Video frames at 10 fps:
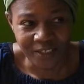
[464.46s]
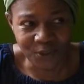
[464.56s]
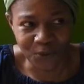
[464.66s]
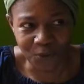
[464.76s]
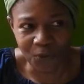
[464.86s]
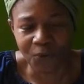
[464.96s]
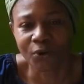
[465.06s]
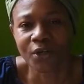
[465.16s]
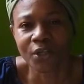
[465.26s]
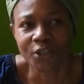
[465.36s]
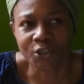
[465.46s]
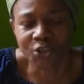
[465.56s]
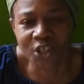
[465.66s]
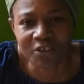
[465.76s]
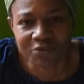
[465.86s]
you know, your
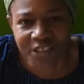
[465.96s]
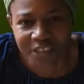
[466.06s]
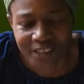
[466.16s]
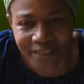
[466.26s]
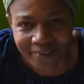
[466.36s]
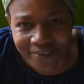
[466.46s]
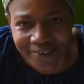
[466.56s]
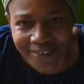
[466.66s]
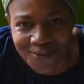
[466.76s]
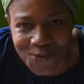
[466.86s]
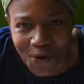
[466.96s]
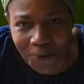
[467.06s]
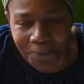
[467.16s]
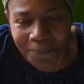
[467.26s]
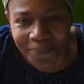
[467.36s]
generation to
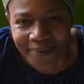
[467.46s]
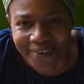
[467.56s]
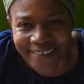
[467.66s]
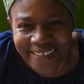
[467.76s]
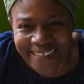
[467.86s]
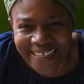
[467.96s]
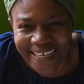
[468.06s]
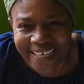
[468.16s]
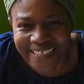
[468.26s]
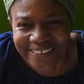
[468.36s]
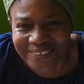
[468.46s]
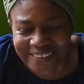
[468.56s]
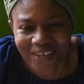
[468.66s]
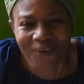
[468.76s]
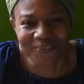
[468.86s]
come, to
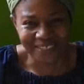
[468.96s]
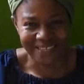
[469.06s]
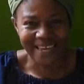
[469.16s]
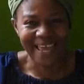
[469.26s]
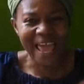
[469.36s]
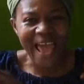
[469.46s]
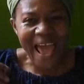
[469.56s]
see how they can